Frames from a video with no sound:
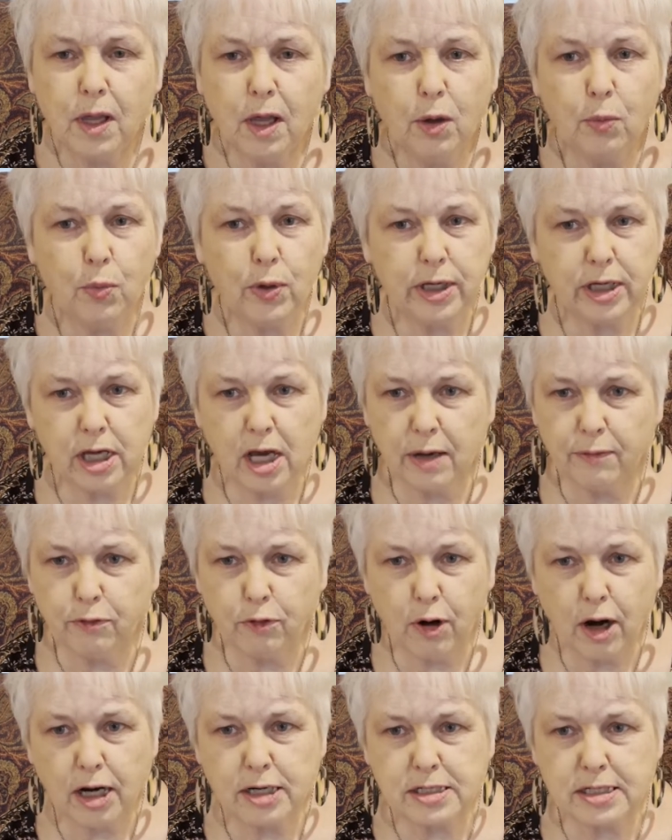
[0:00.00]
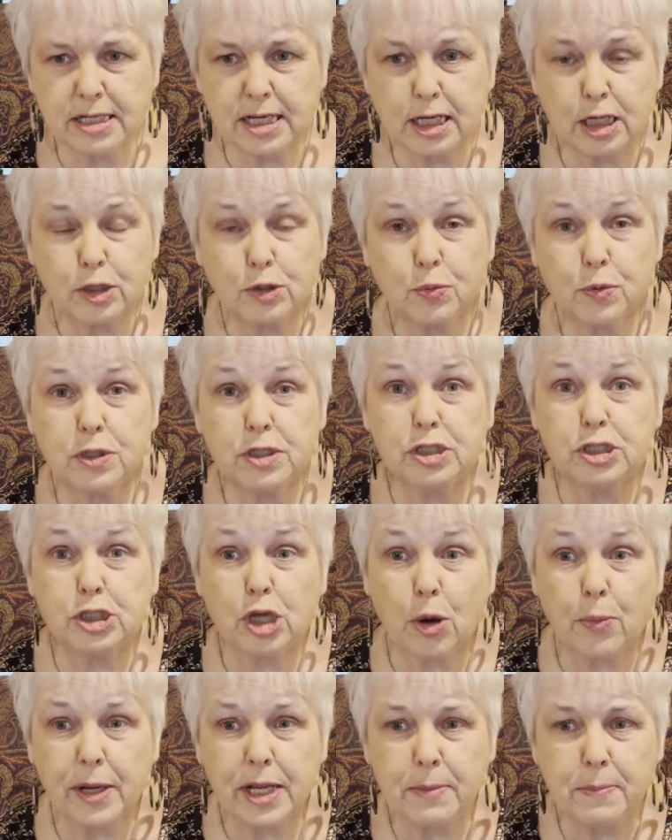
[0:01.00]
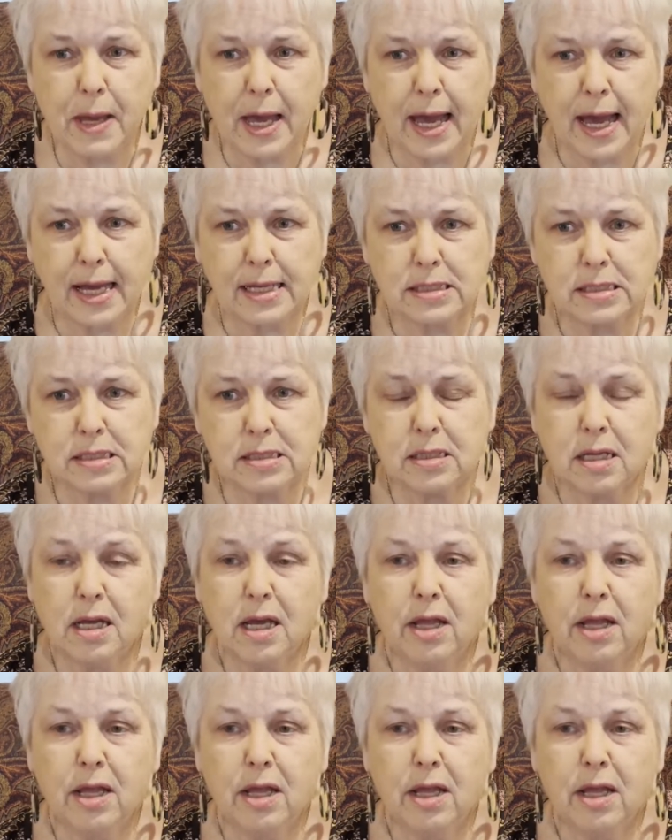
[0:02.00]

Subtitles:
We cover ourselves with so many masks